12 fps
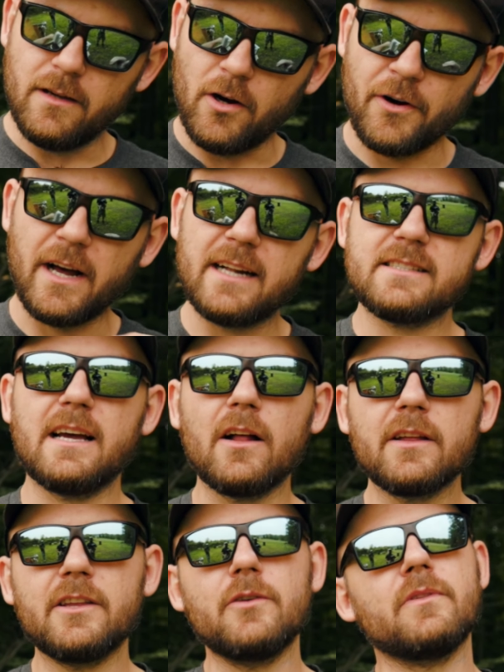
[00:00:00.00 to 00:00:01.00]
are not
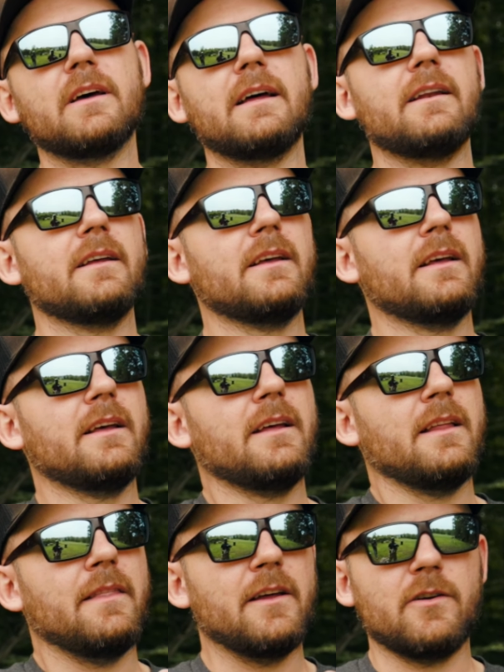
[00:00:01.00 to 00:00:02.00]
telling you that
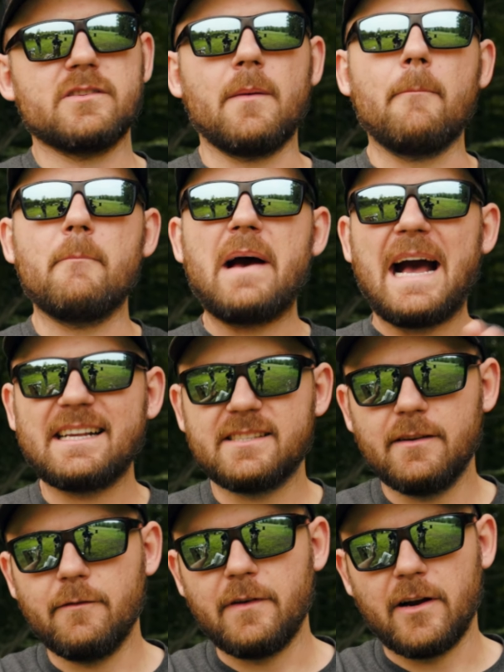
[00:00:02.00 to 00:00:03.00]
there's a
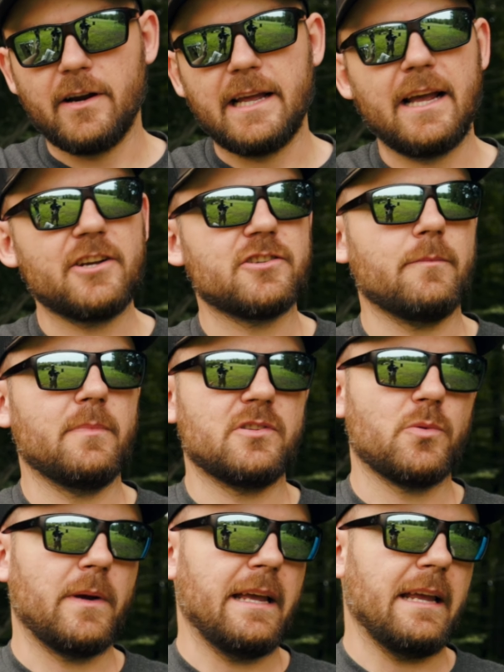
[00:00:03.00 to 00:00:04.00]
massive variation
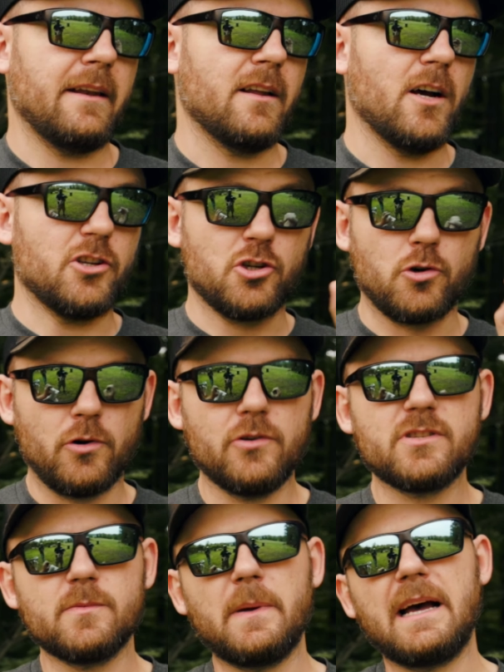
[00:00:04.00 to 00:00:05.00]
between a true
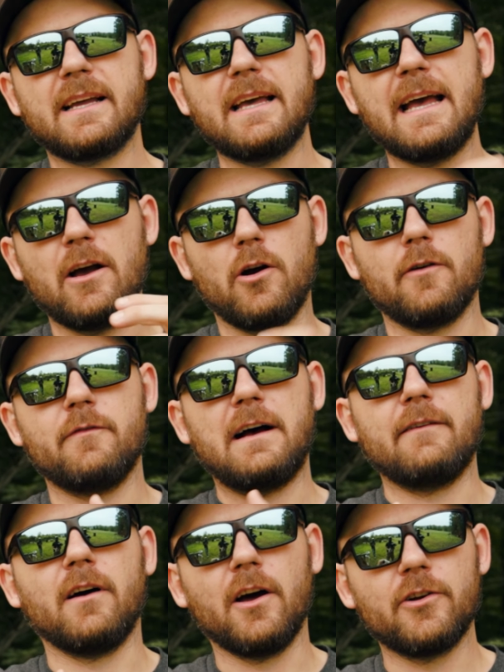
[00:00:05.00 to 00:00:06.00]
spec AR
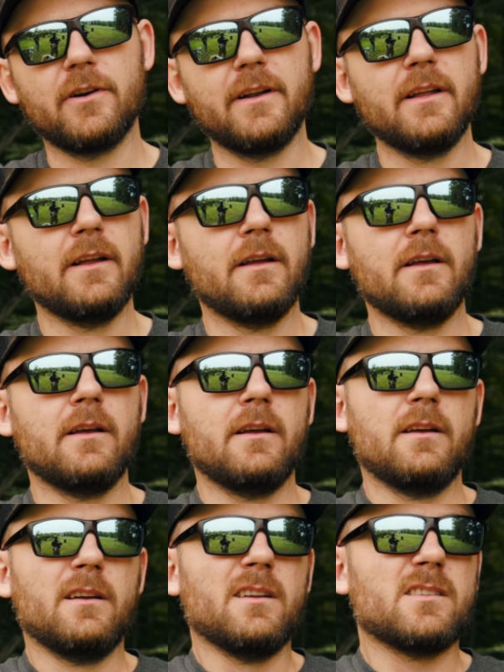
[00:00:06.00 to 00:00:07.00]
500.
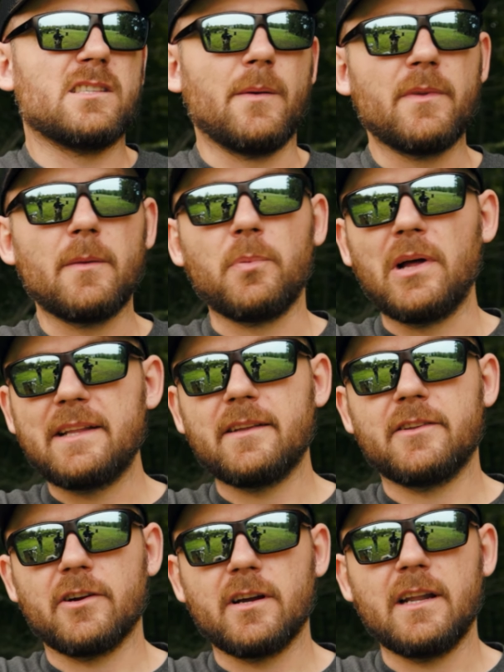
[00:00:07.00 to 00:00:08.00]
Some of the plate
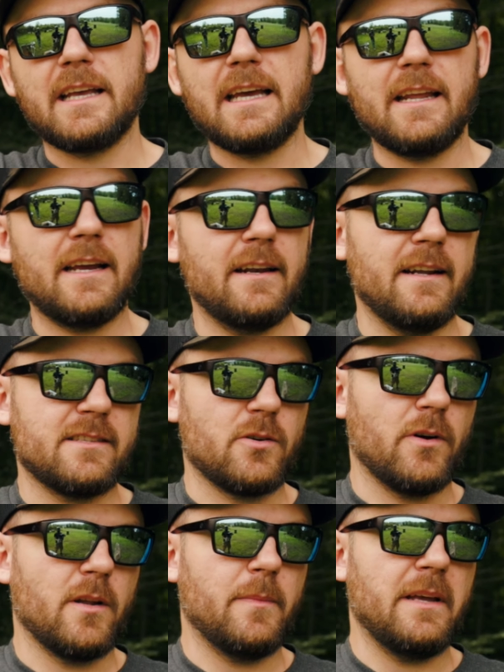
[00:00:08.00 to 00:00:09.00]
that they're going to get in is
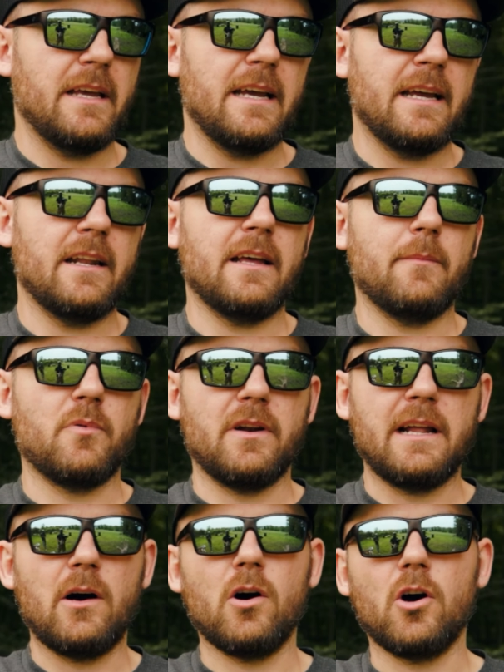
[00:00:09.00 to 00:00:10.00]
going to be in a
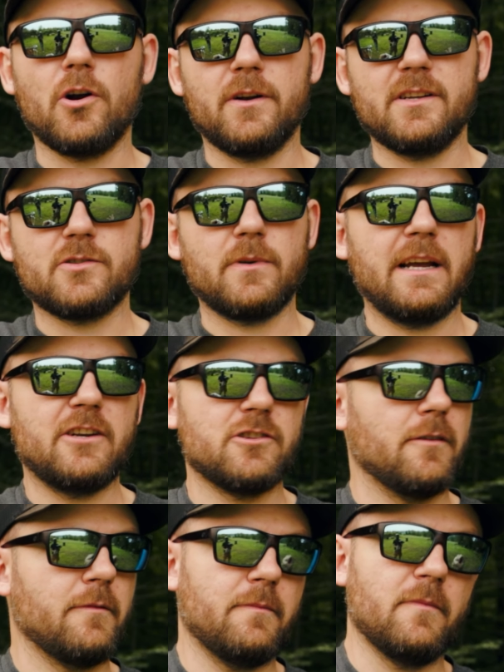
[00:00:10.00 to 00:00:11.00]
Brinell hardness range
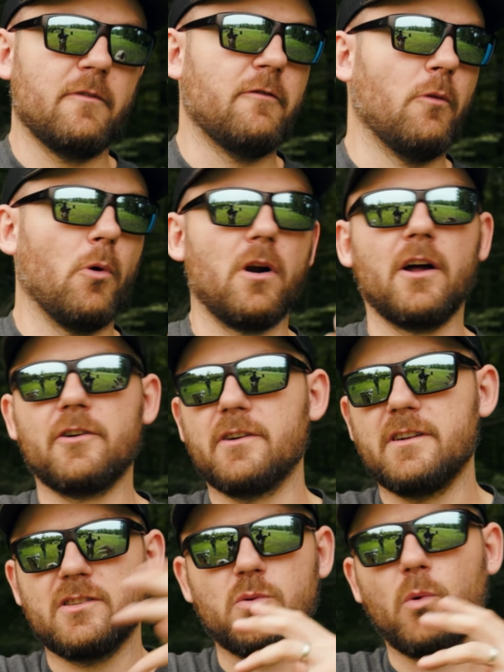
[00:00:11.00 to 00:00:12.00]
of
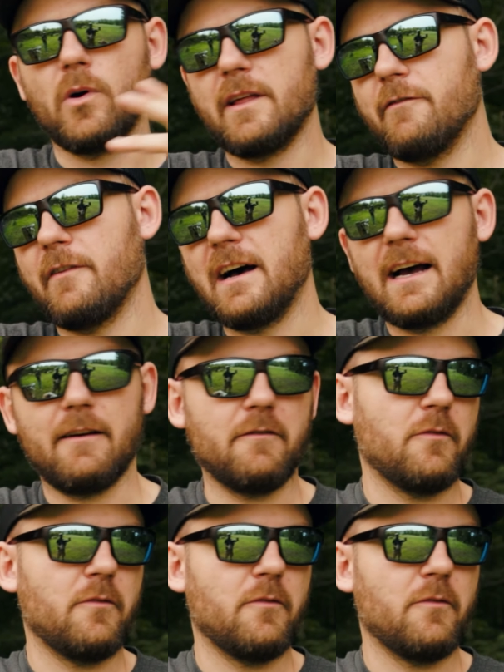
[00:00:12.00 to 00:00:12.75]
425,